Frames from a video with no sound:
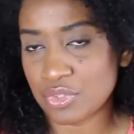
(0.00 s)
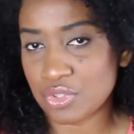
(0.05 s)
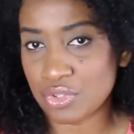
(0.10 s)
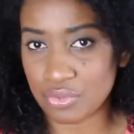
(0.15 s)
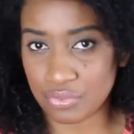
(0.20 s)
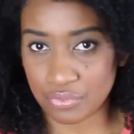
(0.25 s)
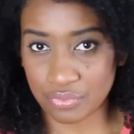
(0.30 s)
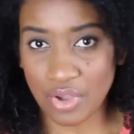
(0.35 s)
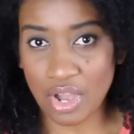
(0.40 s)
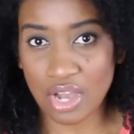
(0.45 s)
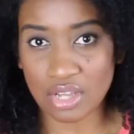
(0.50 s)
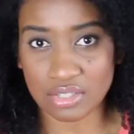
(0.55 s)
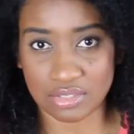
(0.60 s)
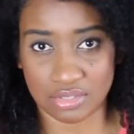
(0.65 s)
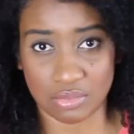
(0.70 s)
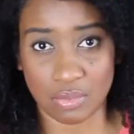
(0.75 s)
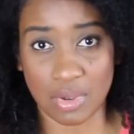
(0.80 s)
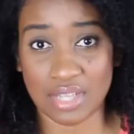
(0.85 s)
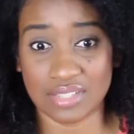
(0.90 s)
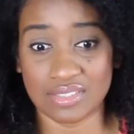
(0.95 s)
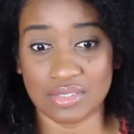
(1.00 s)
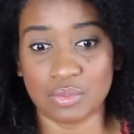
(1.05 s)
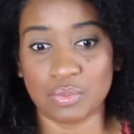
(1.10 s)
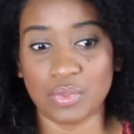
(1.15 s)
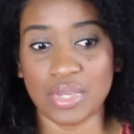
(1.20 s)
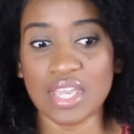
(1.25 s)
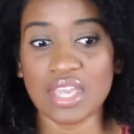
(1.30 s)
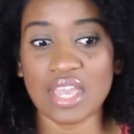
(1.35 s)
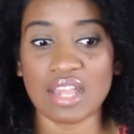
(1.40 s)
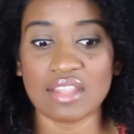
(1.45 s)
you fast twice a
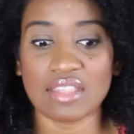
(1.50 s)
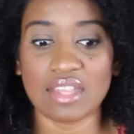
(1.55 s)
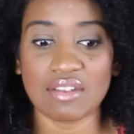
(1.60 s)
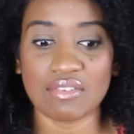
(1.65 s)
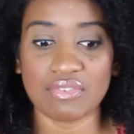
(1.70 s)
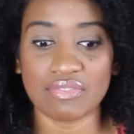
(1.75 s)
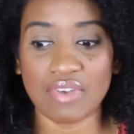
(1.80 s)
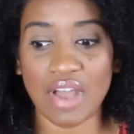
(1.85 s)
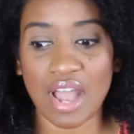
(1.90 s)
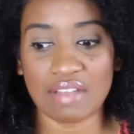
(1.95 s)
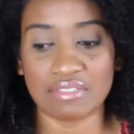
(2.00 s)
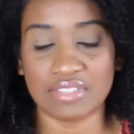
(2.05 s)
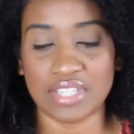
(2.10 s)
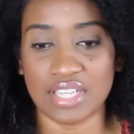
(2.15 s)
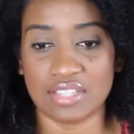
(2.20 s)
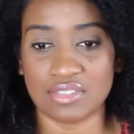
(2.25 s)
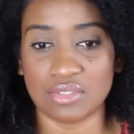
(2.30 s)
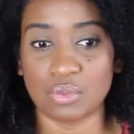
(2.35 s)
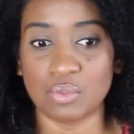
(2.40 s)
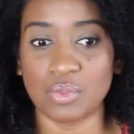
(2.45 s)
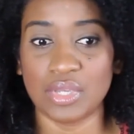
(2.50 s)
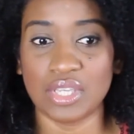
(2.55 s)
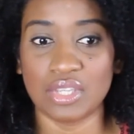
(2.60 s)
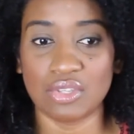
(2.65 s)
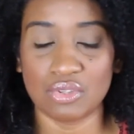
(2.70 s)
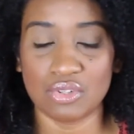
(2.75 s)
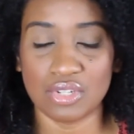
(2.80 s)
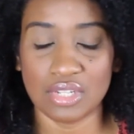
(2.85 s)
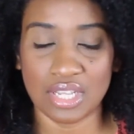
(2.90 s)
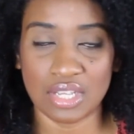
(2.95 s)
week, and then 5 days a
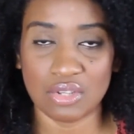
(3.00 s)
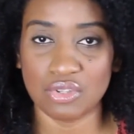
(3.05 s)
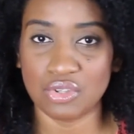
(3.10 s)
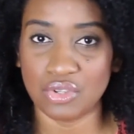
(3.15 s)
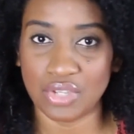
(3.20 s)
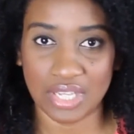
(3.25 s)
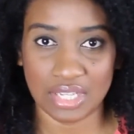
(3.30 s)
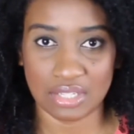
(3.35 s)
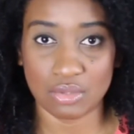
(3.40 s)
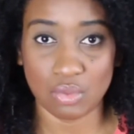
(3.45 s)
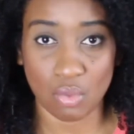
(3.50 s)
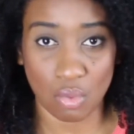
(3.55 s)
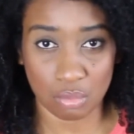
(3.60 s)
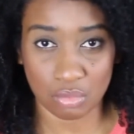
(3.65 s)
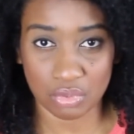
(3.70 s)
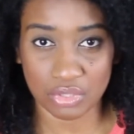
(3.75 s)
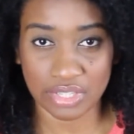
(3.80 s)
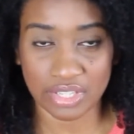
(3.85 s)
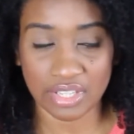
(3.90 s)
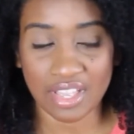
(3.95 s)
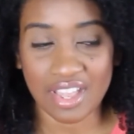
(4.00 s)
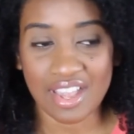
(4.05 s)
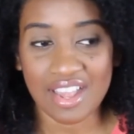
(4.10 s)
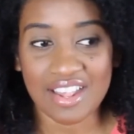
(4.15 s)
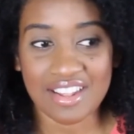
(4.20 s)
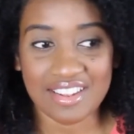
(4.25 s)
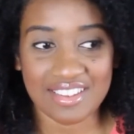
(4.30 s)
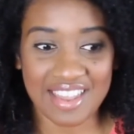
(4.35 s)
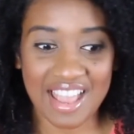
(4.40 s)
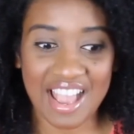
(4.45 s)
week you eat normally.
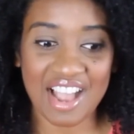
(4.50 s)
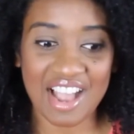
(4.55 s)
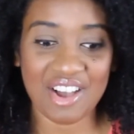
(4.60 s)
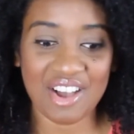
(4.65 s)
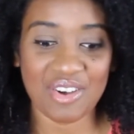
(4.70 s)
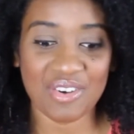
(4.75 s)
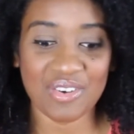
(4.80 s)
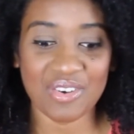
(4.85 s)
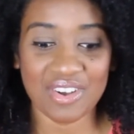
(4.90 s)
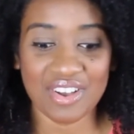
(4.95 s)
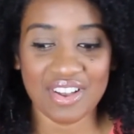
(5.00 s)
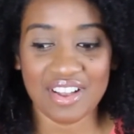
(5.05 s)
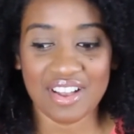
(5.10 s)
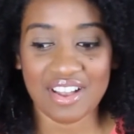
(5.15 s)
Now,